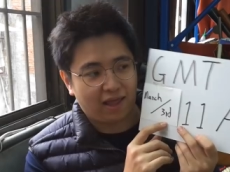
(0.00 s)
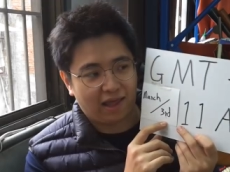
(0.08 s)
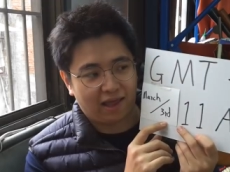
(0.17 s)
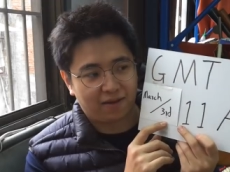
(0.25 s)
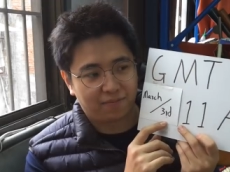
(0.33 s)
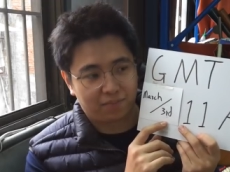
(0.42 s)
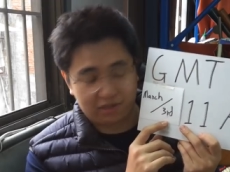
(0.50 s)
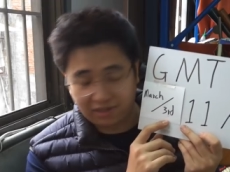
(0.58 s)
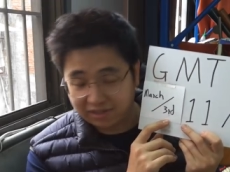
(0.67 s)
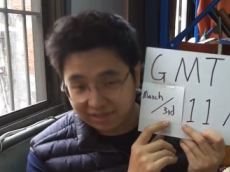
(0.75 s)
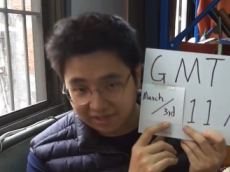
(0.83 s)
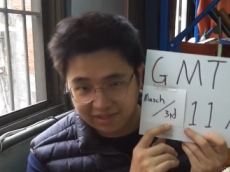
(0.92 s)
And but
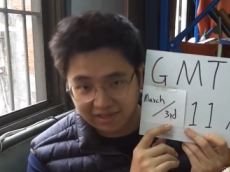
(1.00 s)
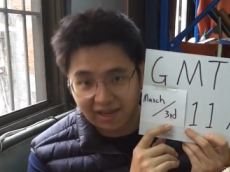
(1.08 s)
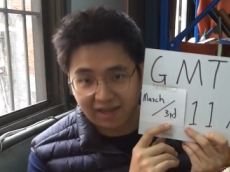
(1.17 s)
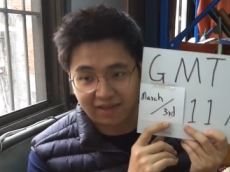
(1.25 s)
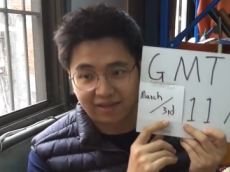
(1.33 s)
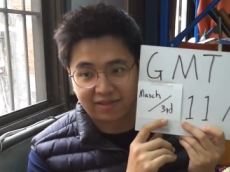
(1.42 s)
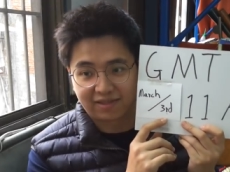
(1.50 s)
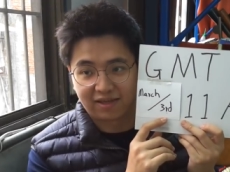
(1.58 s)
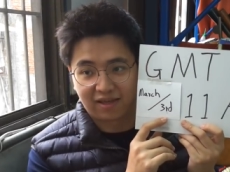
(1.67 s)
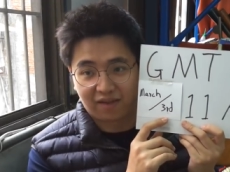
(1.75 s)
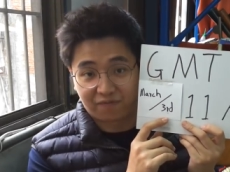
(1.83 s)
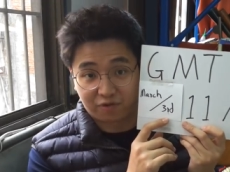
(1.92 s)
it's the same is
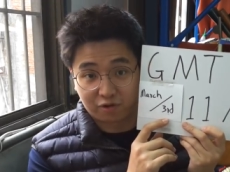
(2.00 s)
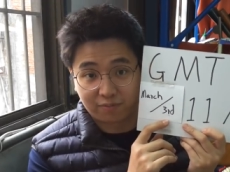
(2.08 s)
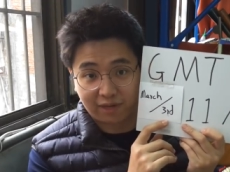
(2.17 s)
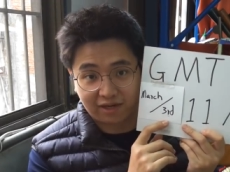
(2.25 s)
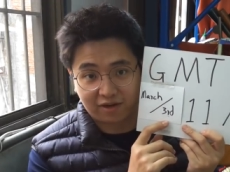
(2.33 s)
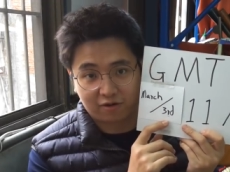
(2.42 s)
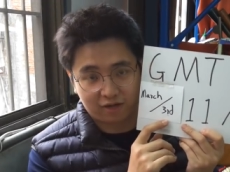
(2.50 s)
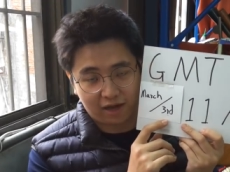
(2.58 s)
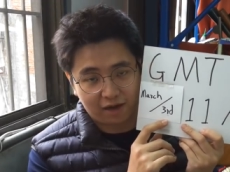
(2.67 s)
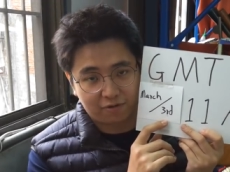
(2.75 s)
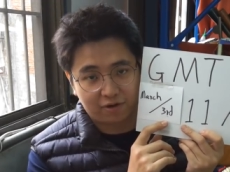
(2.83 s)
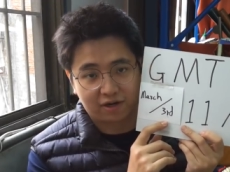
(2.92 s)
if too many order,
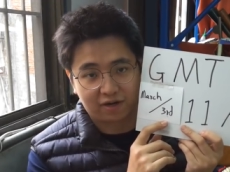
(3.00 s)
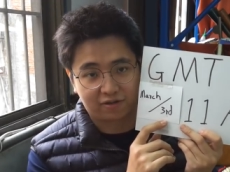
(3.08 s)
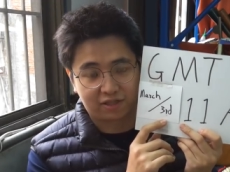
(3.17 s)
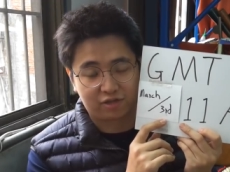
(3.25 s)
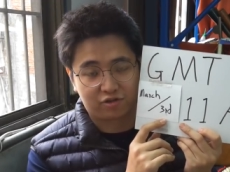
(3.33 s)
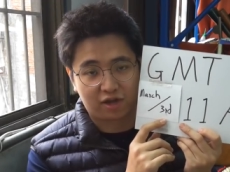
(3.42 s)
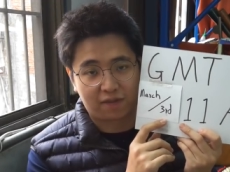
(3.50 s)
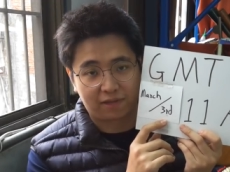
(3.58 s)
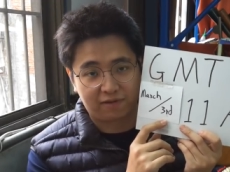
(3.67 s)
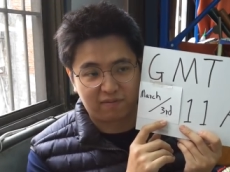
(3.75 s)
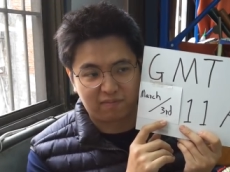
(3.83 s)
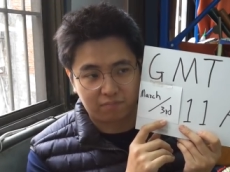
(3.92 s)
I will close the shop
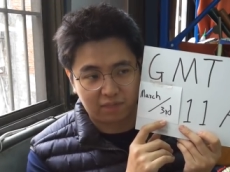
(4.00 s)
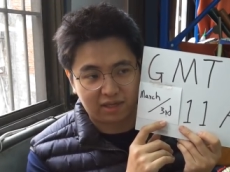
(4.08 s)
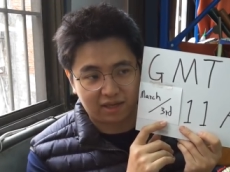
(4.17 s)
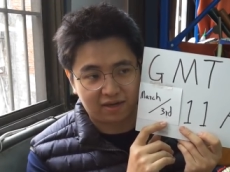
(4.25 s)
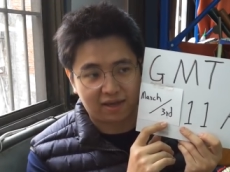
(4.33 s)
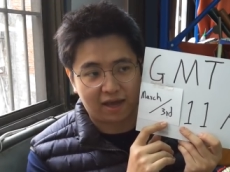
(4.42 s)
immediately.